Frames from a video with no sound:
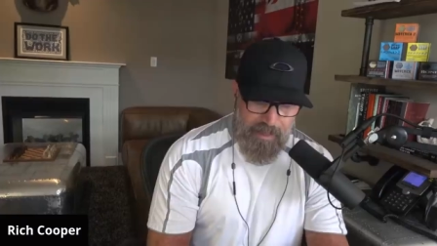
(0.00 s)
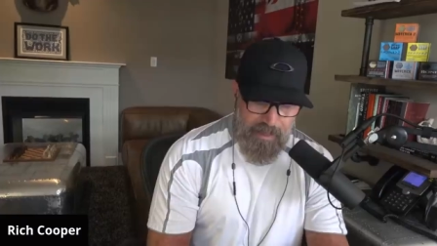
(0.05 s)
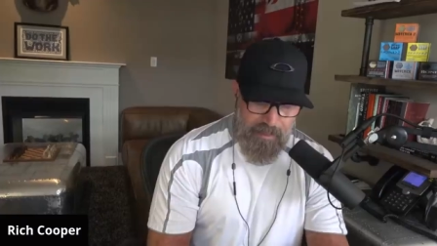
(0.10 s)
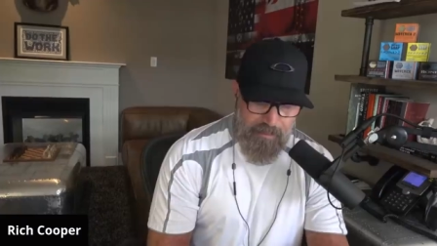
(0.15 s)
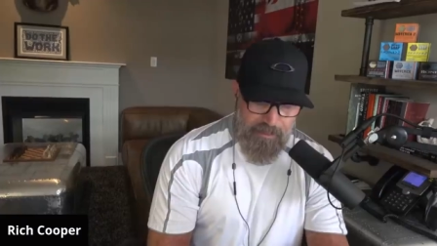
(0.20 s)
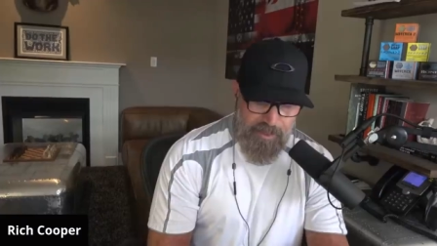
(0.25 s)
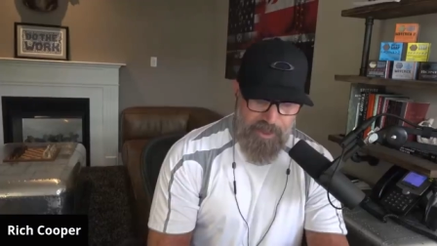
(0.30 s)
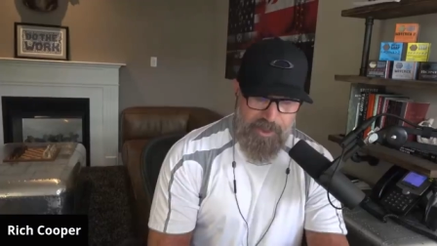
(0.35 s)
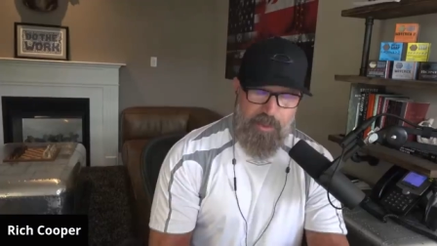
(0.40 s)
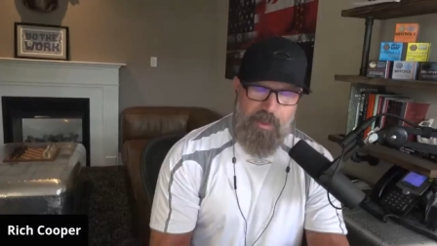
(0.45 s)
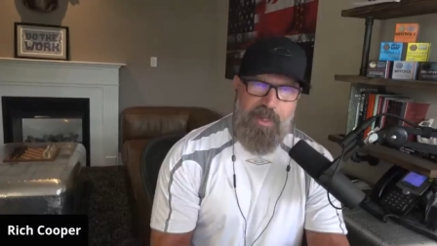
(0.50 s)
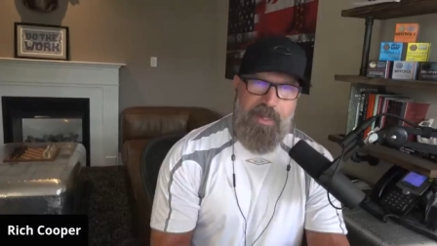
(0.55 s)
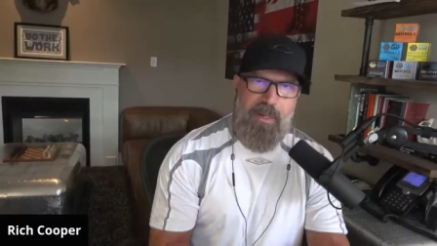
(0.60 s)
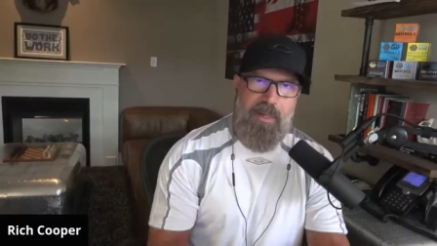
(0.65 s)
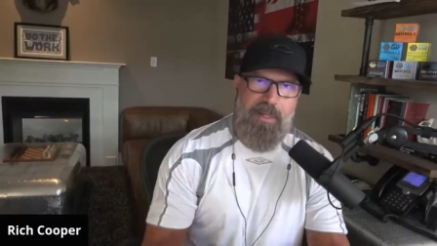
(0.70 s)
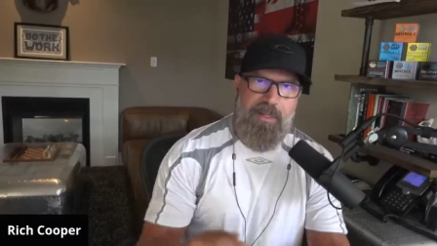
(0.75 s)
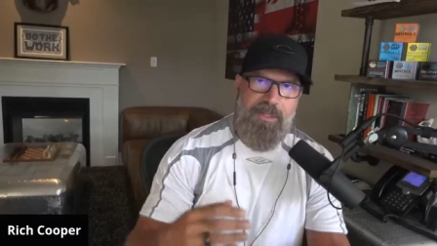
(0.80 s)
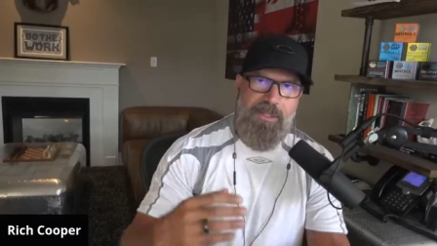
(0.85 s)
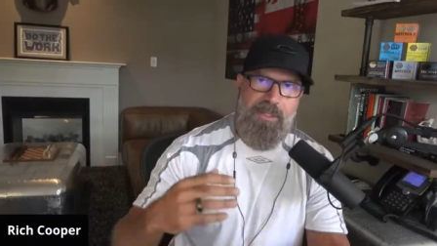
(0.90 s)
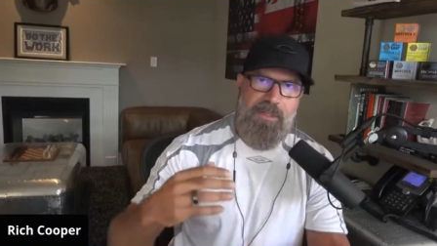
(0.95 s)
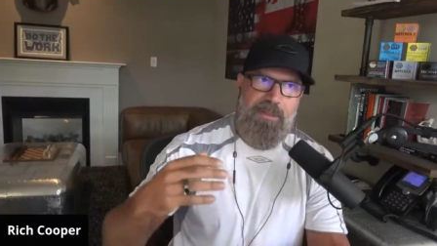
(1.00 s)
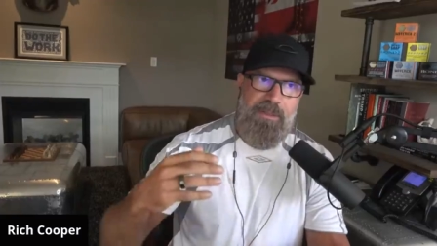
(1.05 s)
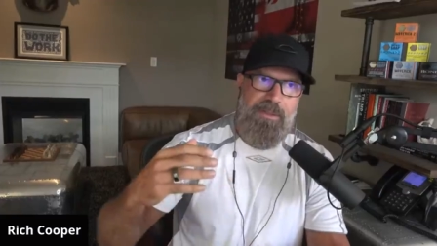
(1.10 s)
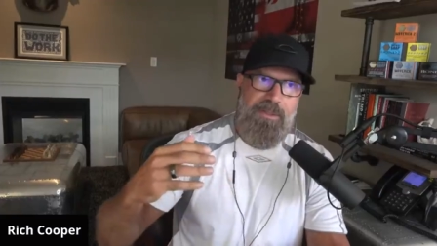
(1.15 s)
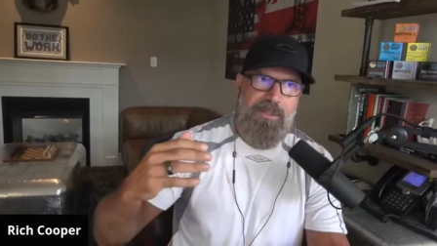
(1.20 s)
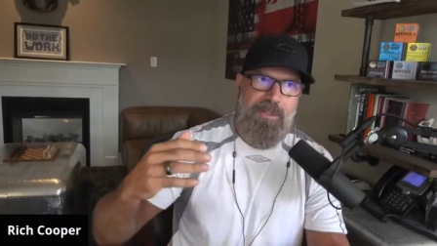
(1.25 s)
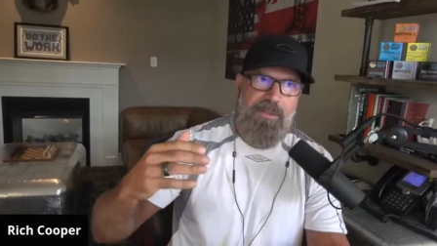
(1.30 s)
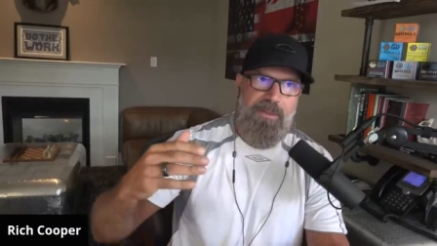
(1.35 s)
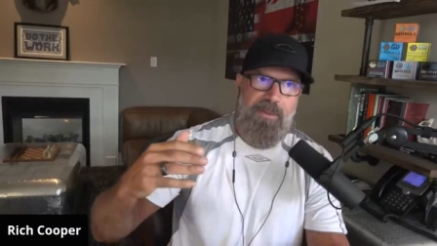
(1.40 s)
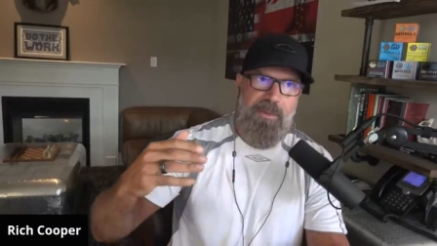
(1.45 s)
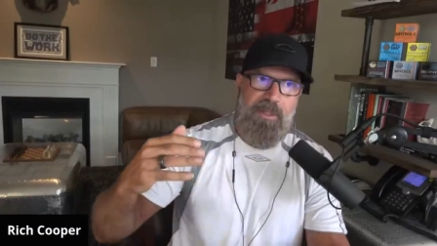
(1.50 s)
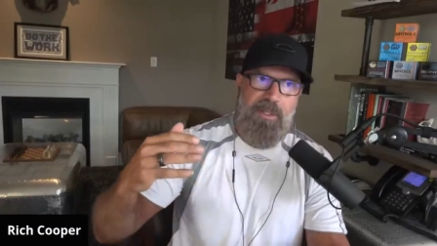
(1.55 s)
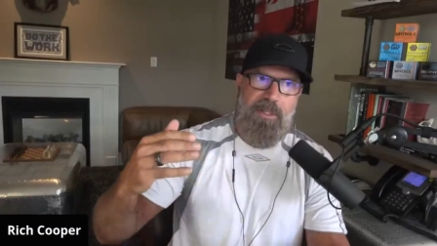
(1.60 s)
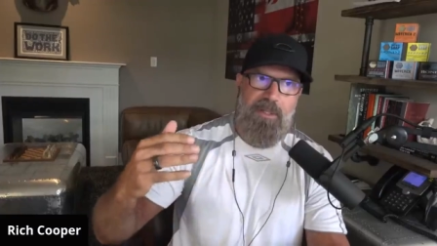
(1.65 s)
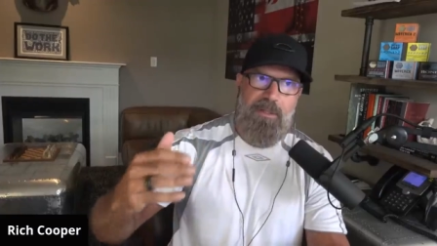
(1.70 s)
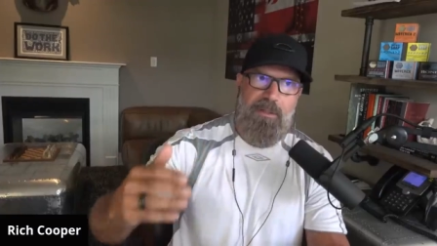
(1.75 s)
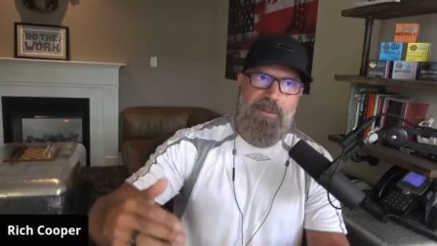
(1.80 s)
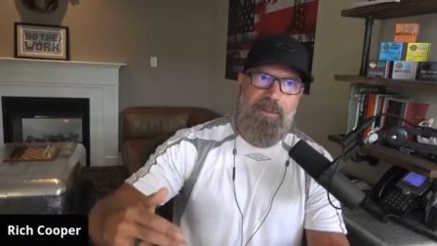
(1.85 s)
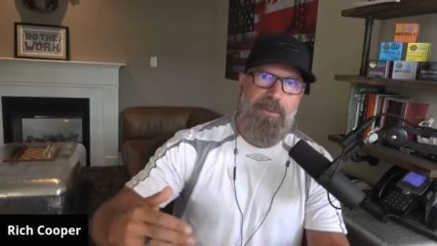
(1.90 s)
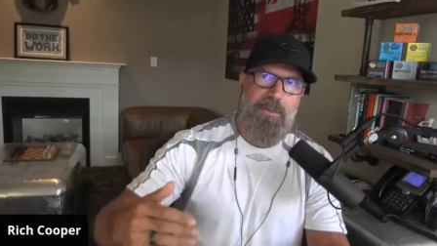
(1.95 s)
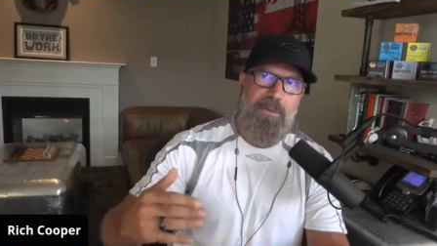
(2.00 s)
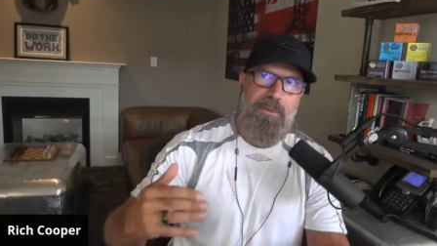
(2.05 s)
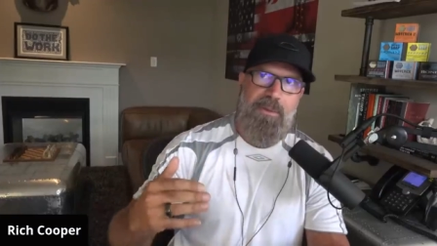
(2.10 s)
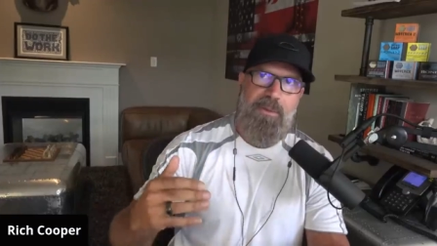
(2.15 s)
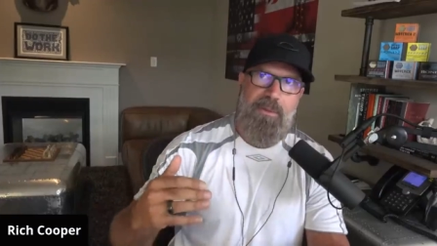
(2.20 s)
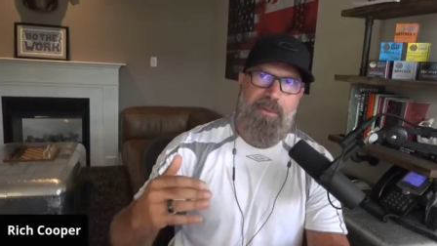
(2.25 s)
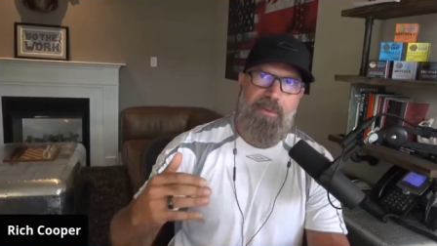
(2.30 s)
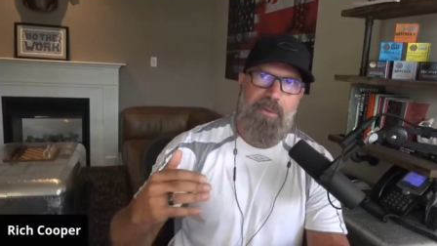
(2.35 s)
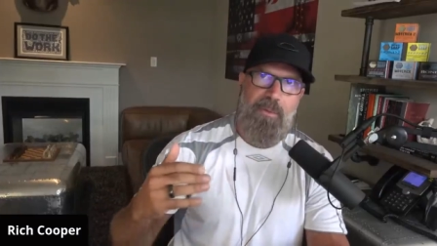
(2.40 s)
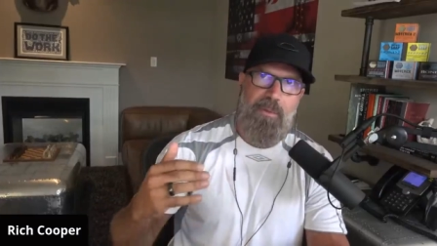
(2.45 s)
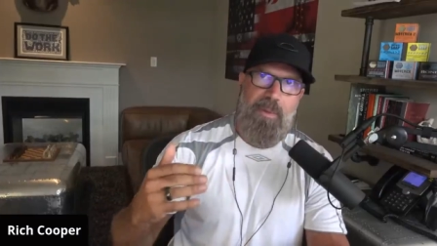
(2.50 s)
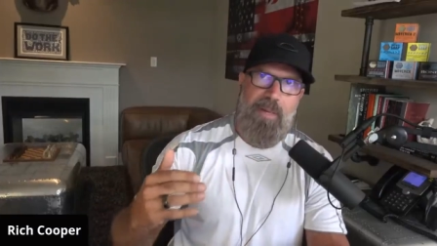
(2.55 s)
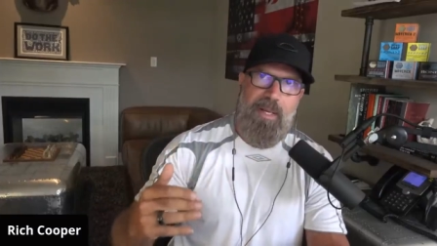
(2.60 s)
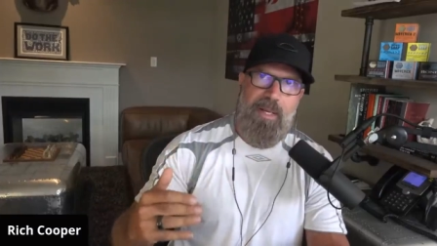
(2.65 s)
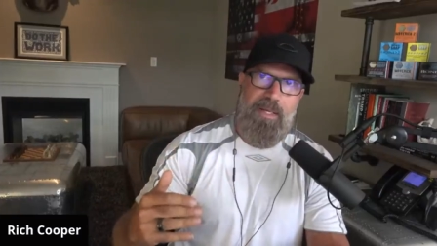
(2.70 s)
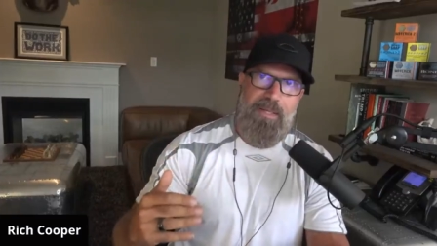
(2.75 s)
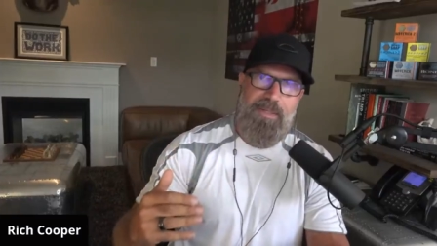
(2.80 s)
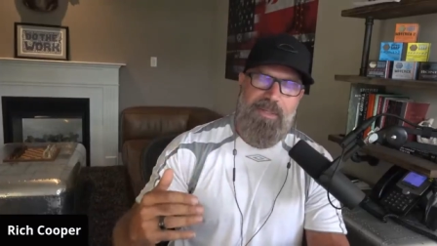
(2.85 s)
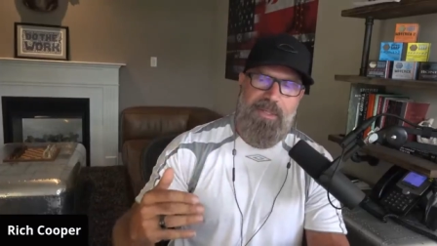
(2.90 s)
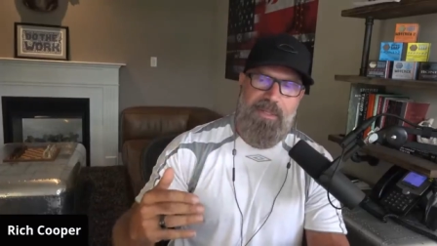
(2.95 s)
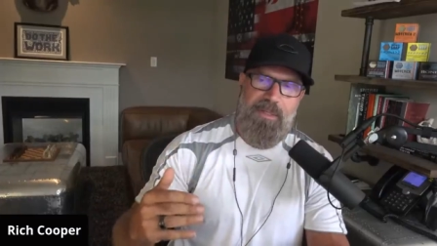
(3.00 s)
She went on to include the rant